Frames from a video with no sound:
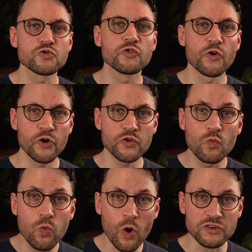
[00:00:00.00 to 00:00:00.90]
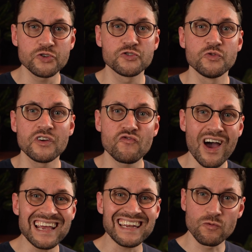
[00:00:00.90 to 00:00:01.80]
to learn what you're doing
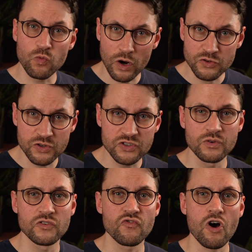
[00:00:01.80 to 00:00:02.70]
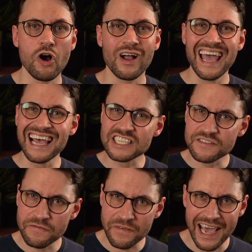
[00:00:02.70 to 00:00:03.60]
right and what you're doing wrong as
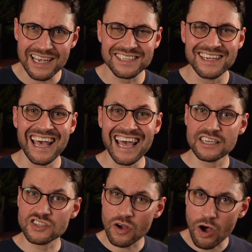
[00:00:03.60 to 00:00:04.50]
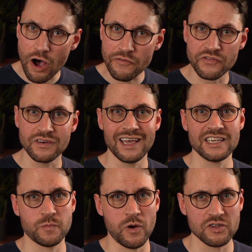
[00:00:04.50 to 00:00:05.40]
fast and as often
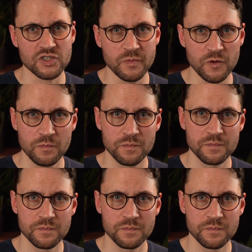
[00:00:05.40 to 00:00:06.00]
as possible.